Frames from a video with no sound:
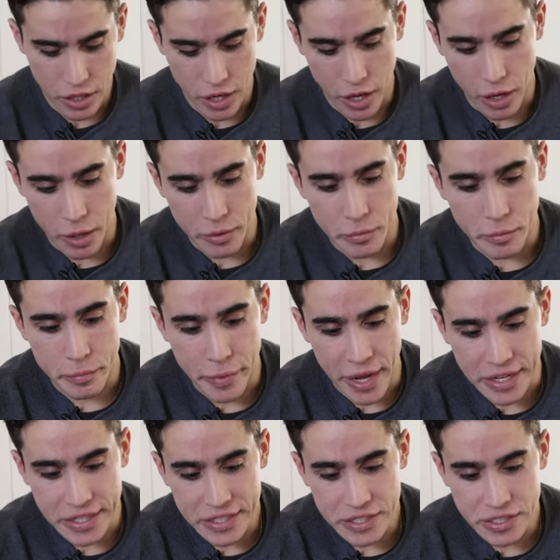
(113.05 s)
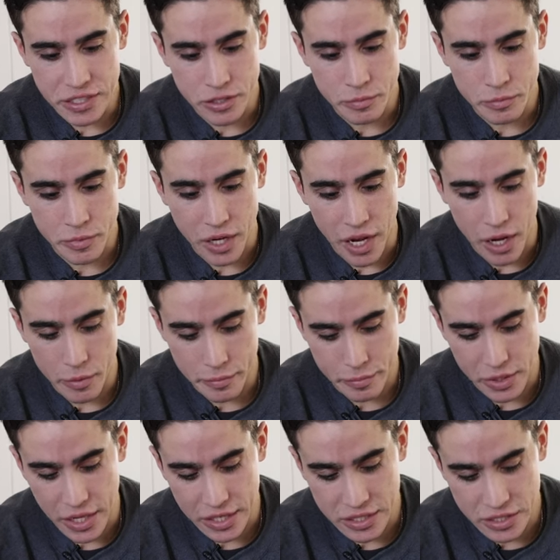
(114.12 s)
uh, magnesium
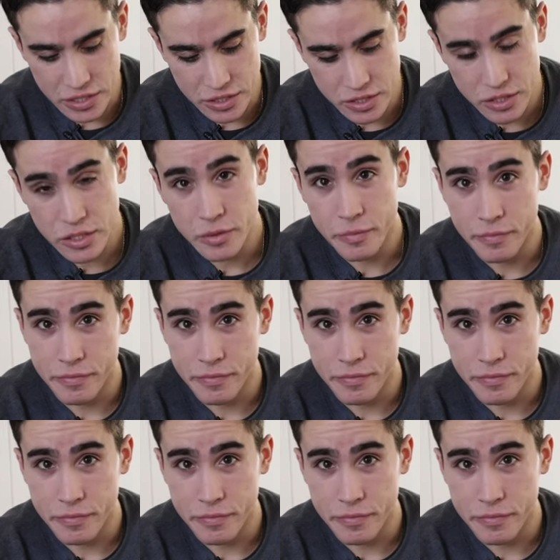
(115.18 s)
complexes,